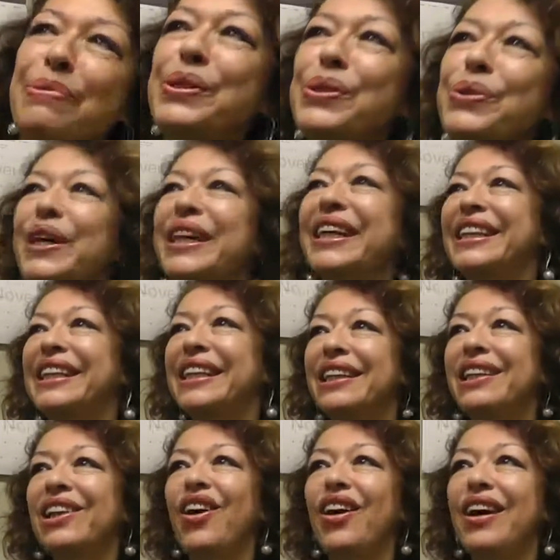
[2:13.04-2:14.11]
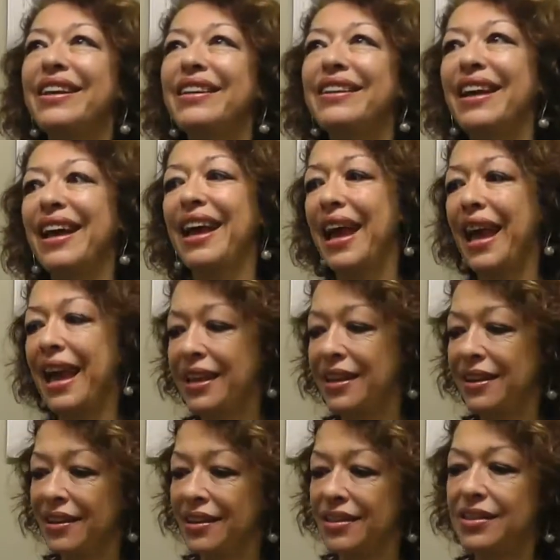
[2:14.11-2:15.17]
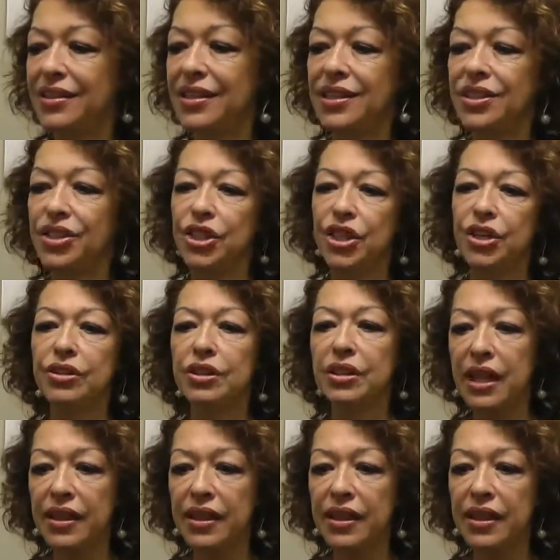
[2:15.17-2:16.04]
between the client and the student,